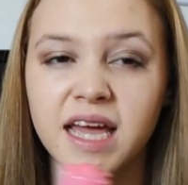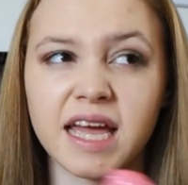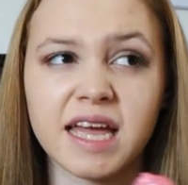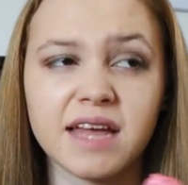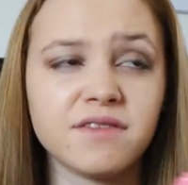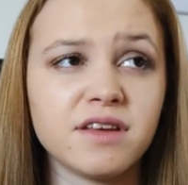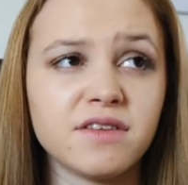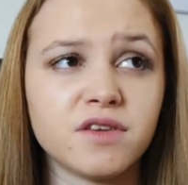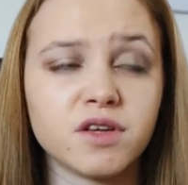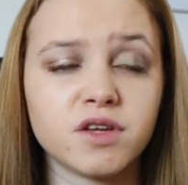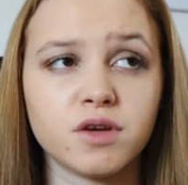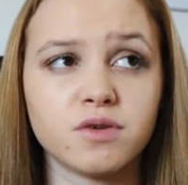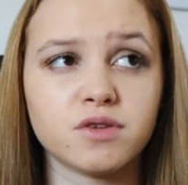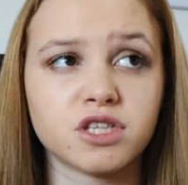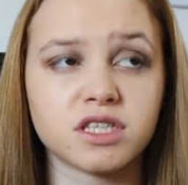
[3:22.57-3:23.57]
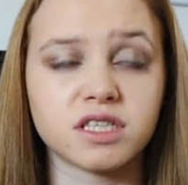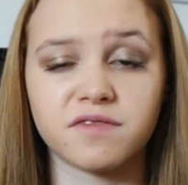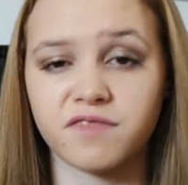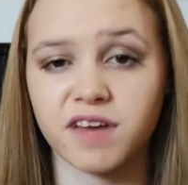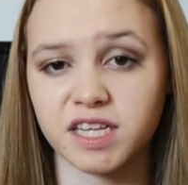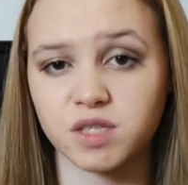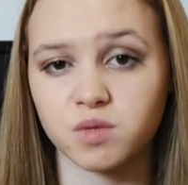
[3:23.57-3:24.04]
Even if you use just a
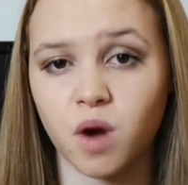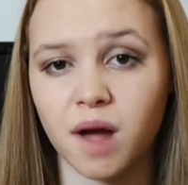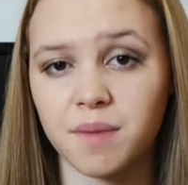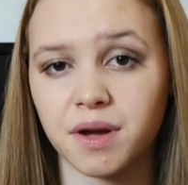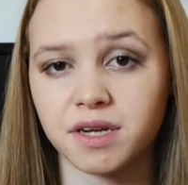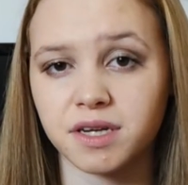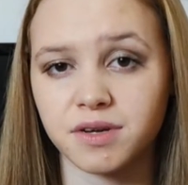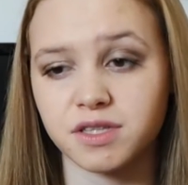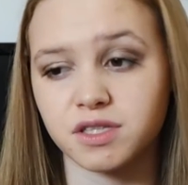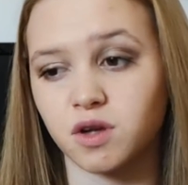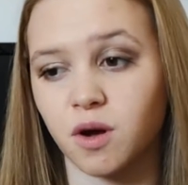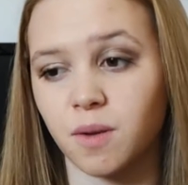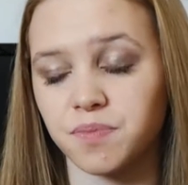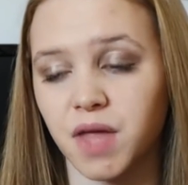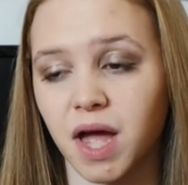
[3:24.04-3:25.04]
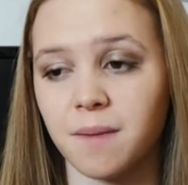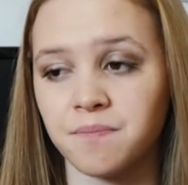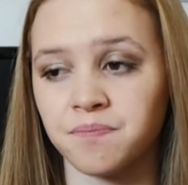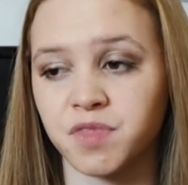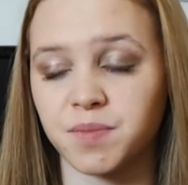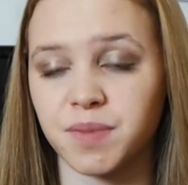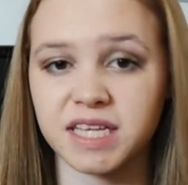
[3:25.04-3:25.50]
face wipe, I know it's not
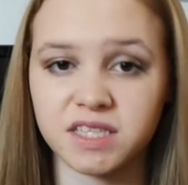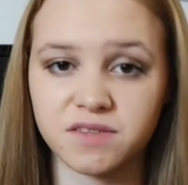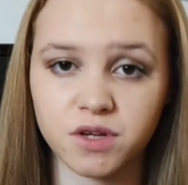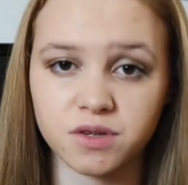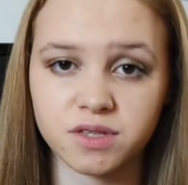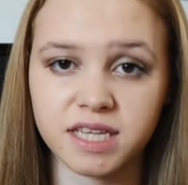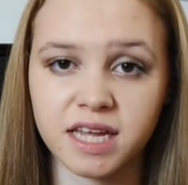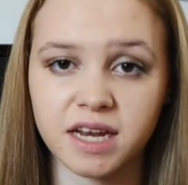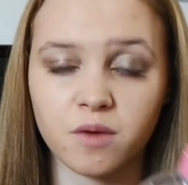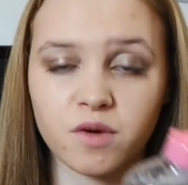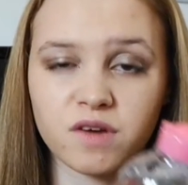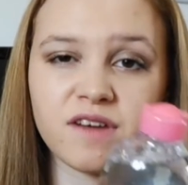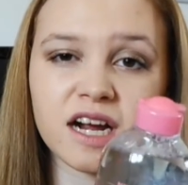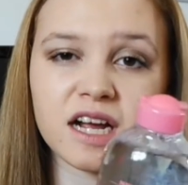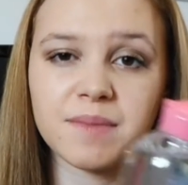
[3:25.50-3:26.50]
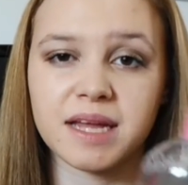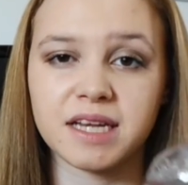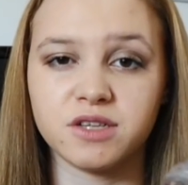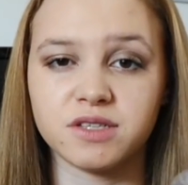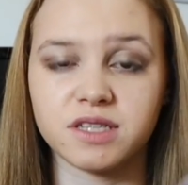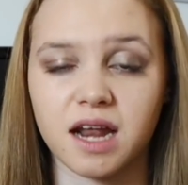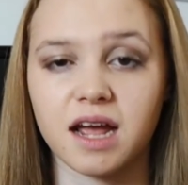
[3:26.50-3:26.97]
the best for your skin, I would recommend
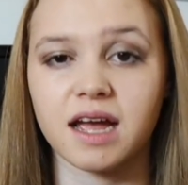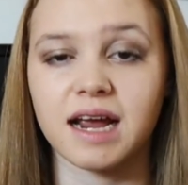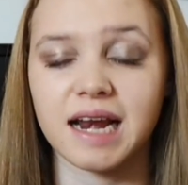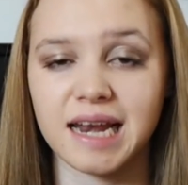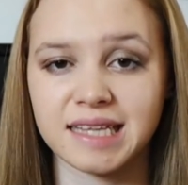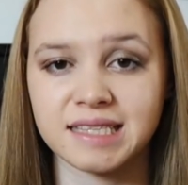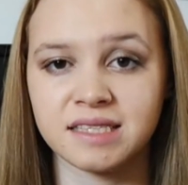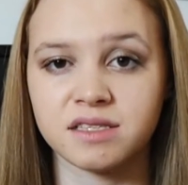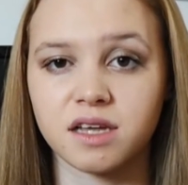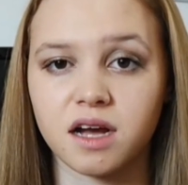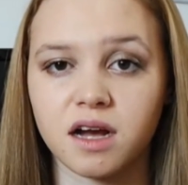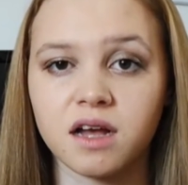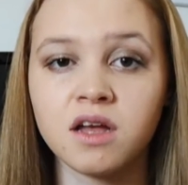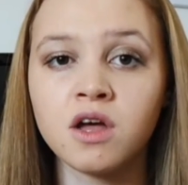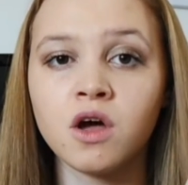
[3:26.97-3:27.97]
using like a cleanser